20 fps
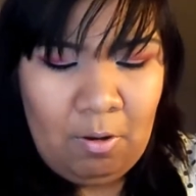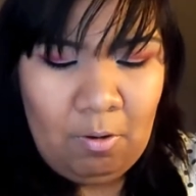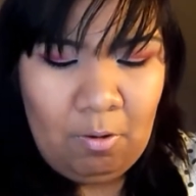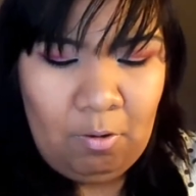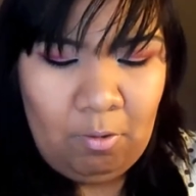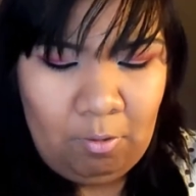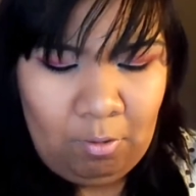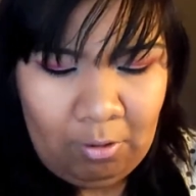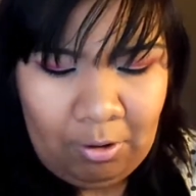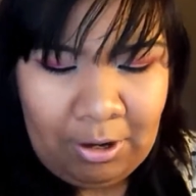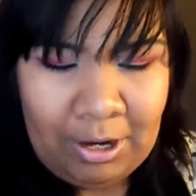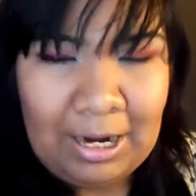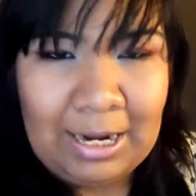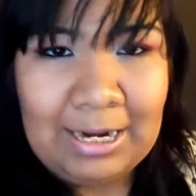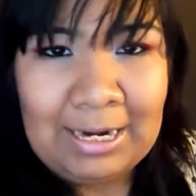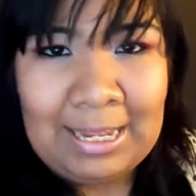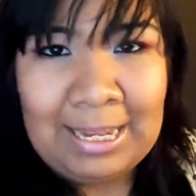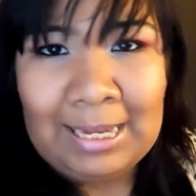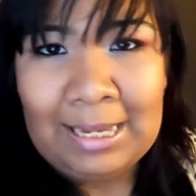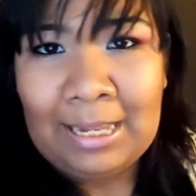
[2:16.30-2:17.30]
or
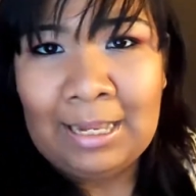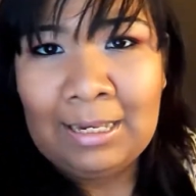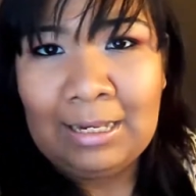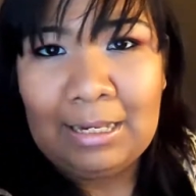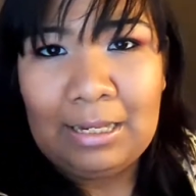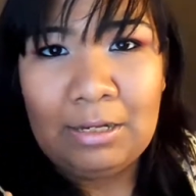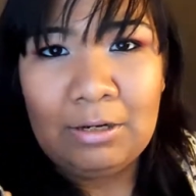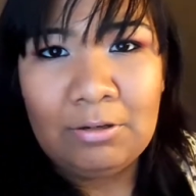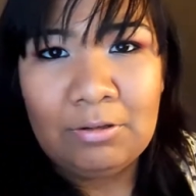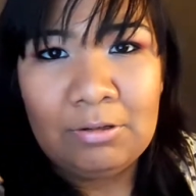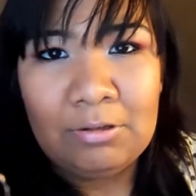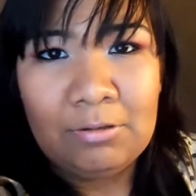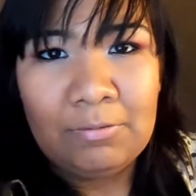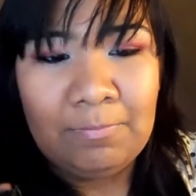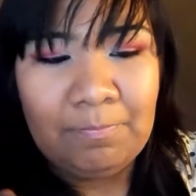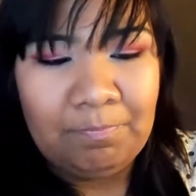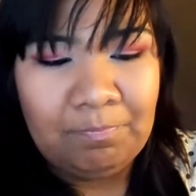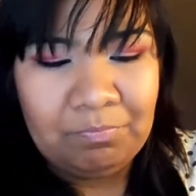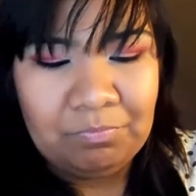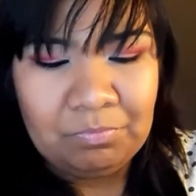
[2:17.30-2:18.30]
like a little
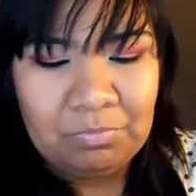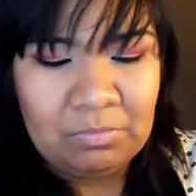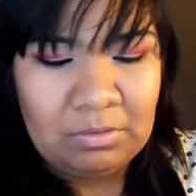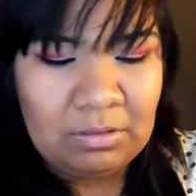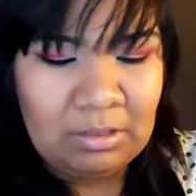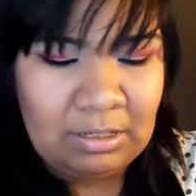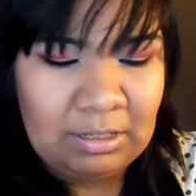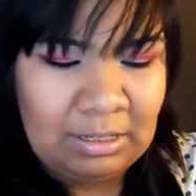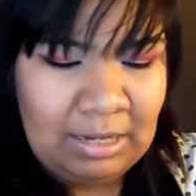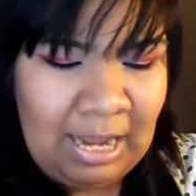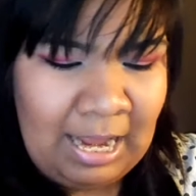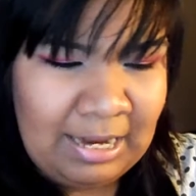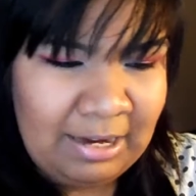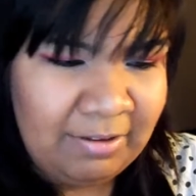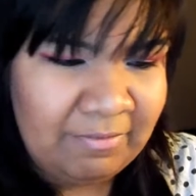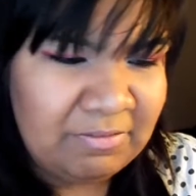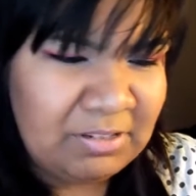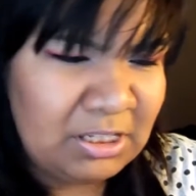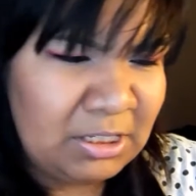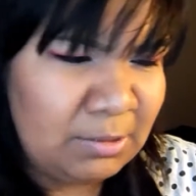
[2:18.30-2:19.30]
kind
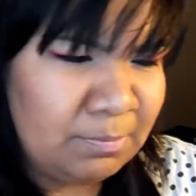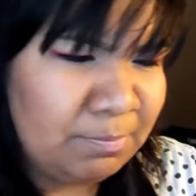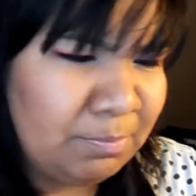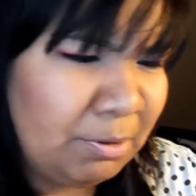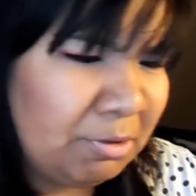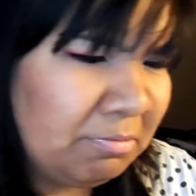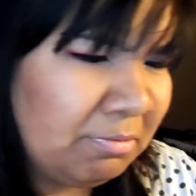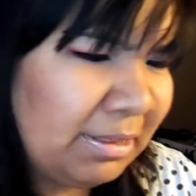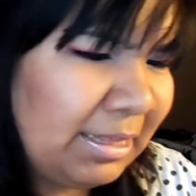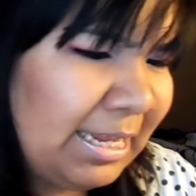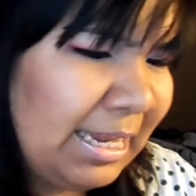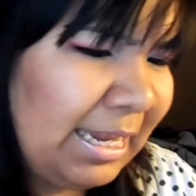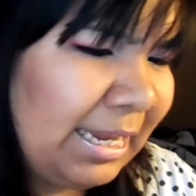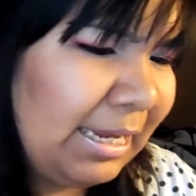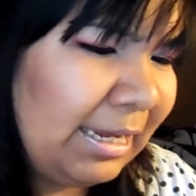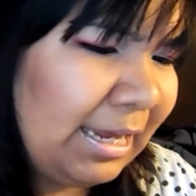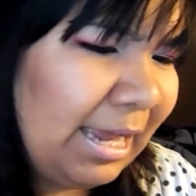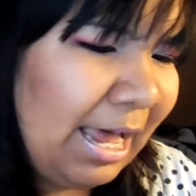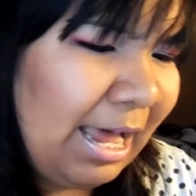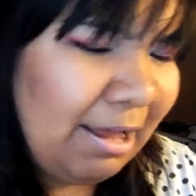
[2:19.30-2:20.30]
of spoon
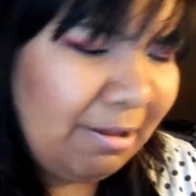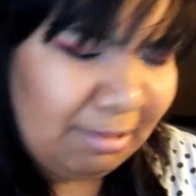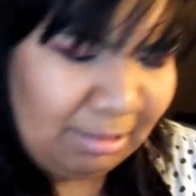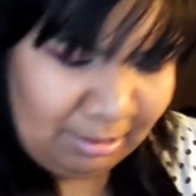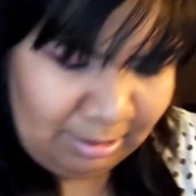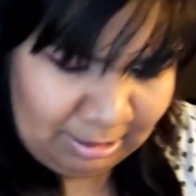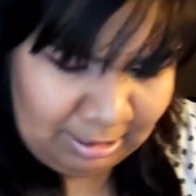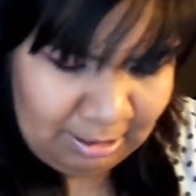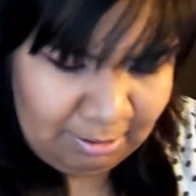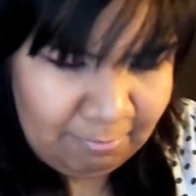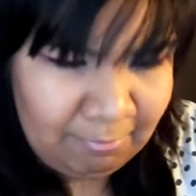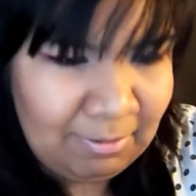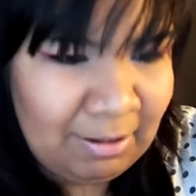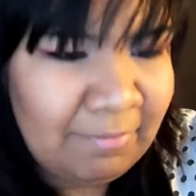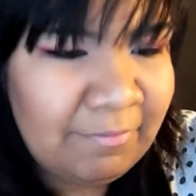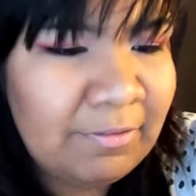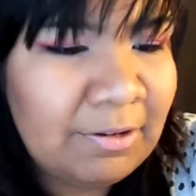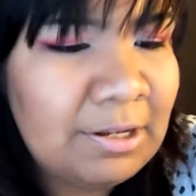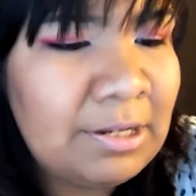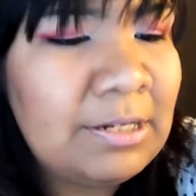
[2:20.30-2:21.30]
thing how the
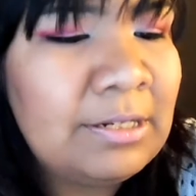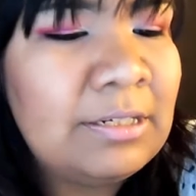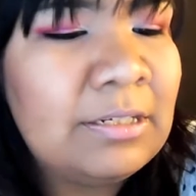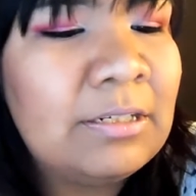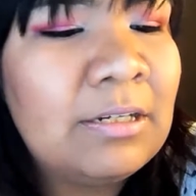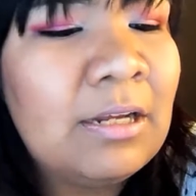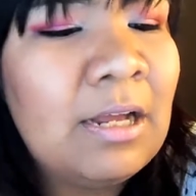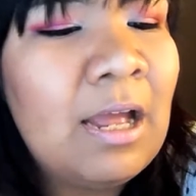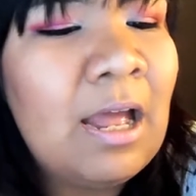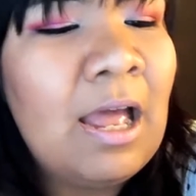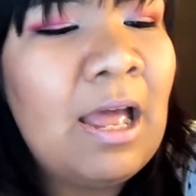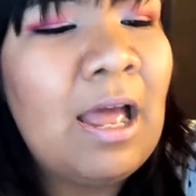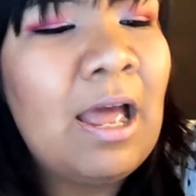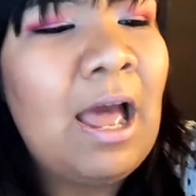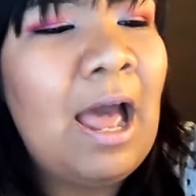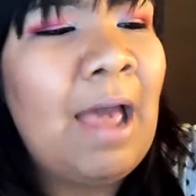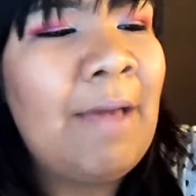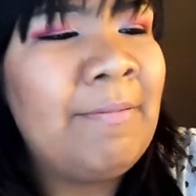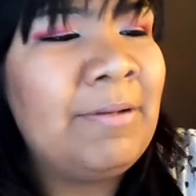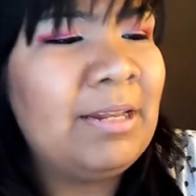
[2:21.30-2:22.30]
Revlon,
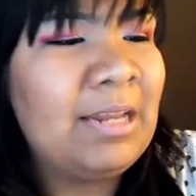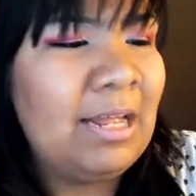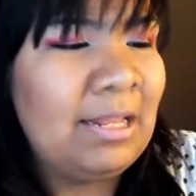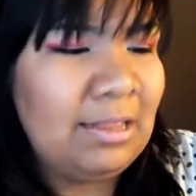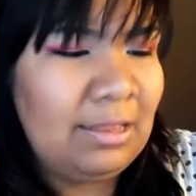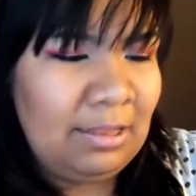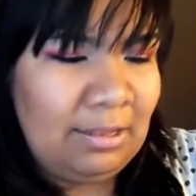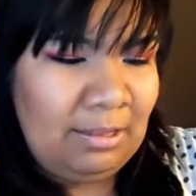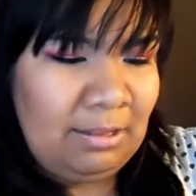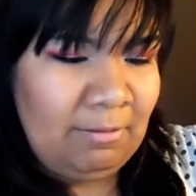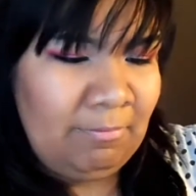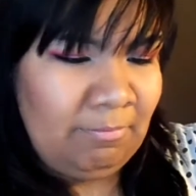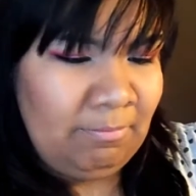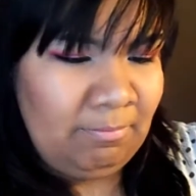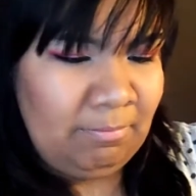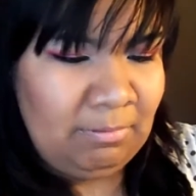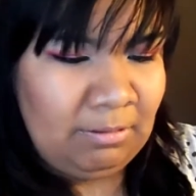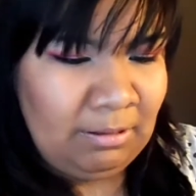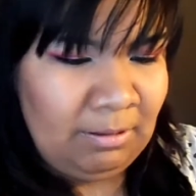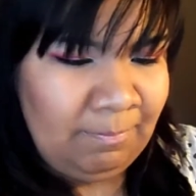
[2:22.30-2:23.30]
I mean not
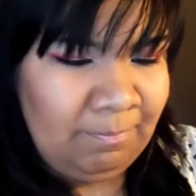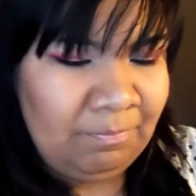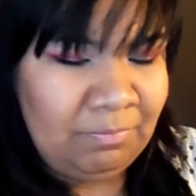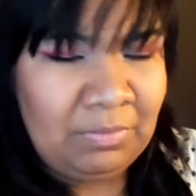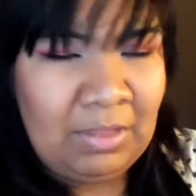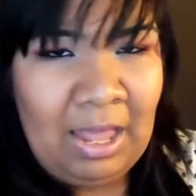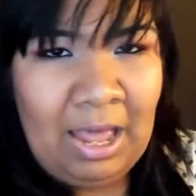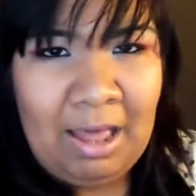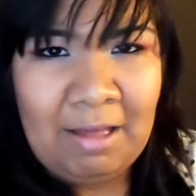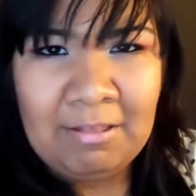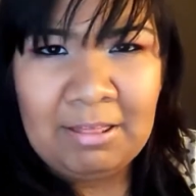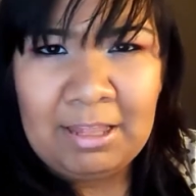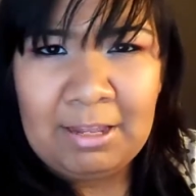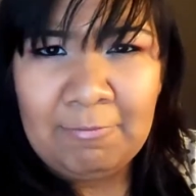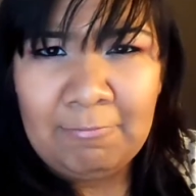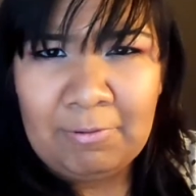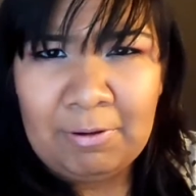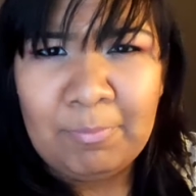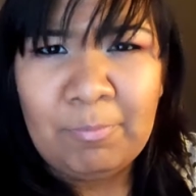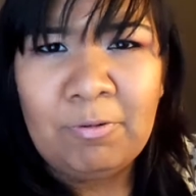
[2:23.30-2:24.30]
how the
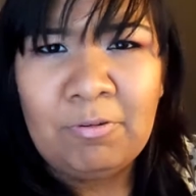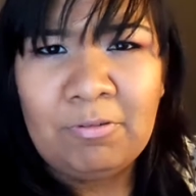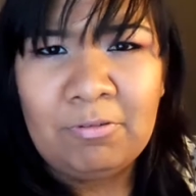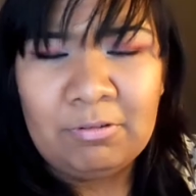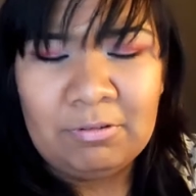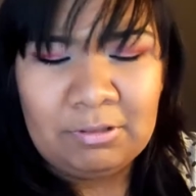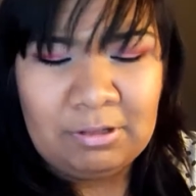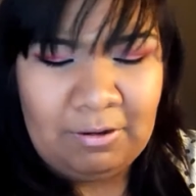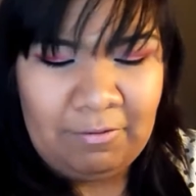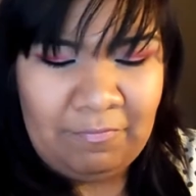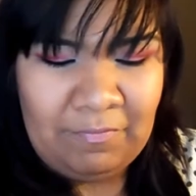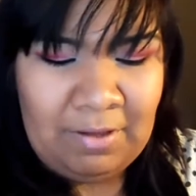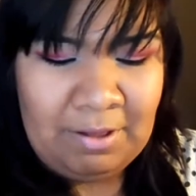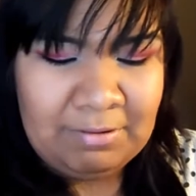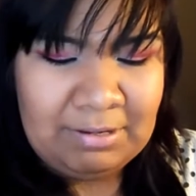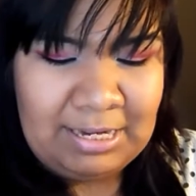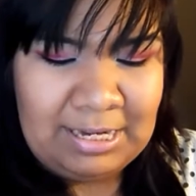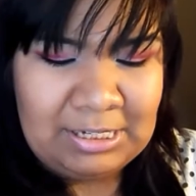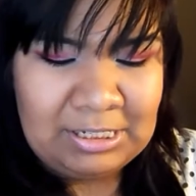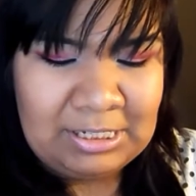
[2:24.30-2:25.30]
Rimmel
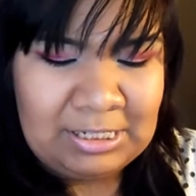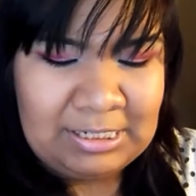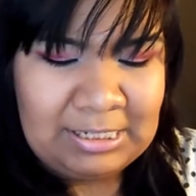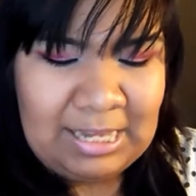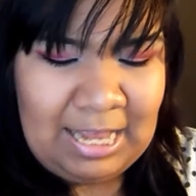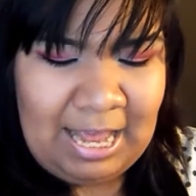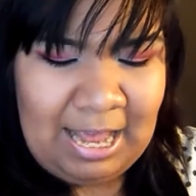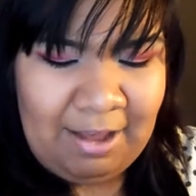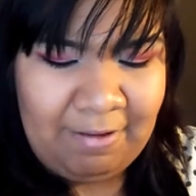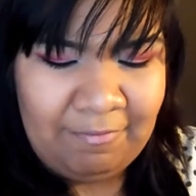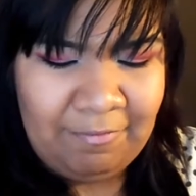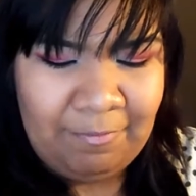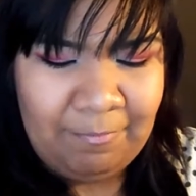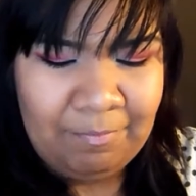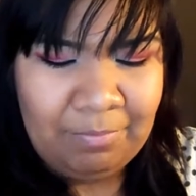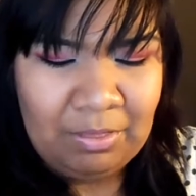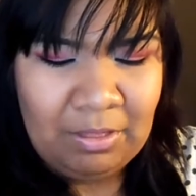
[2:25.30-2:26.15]
foundations have.